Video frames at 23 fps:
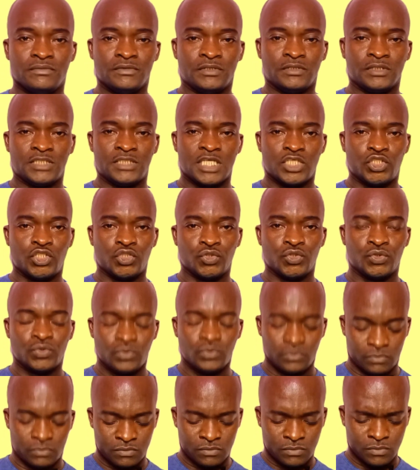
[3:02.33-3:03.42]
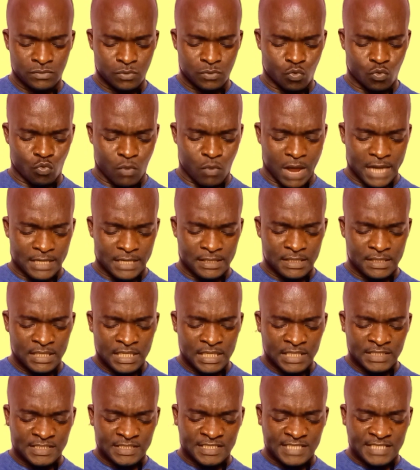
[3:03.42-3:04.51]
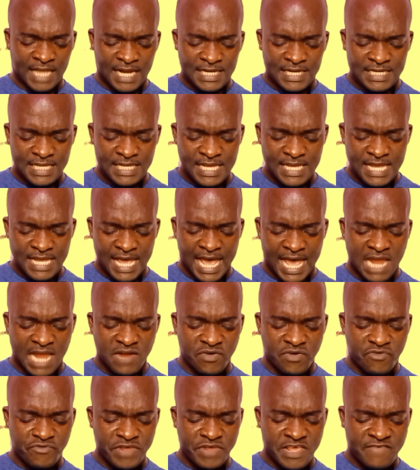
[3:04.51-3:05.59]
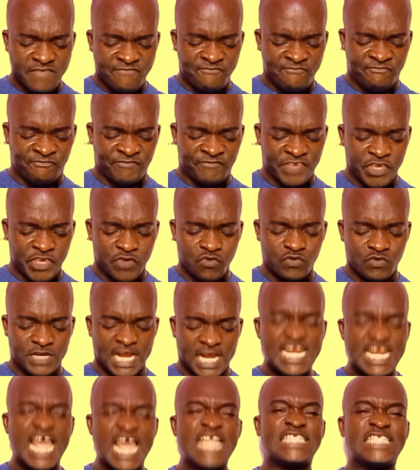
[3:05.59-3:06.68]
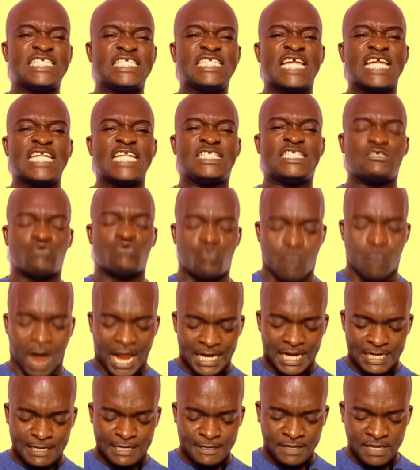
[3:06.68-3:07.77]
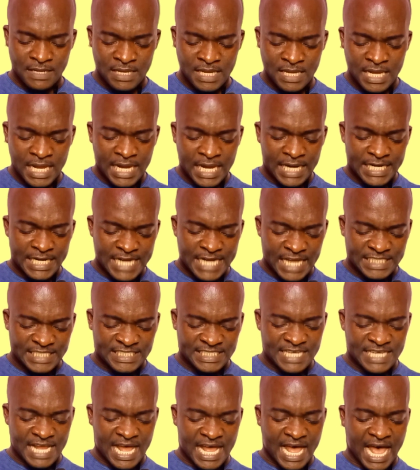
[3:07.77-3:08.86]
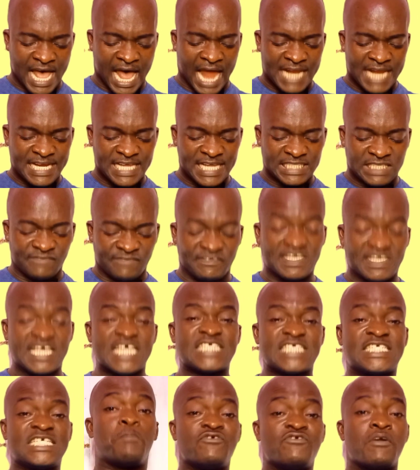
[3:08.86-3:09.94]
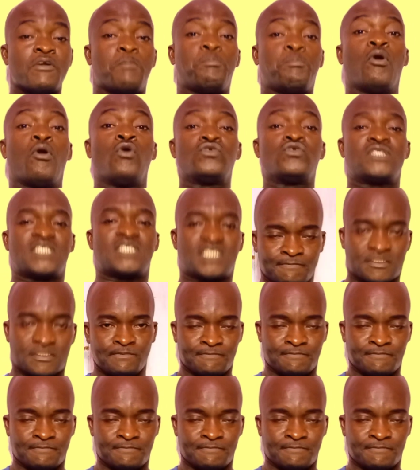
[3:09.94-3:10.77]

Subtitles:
did they do? One, study and review the 1991 National Identification Report.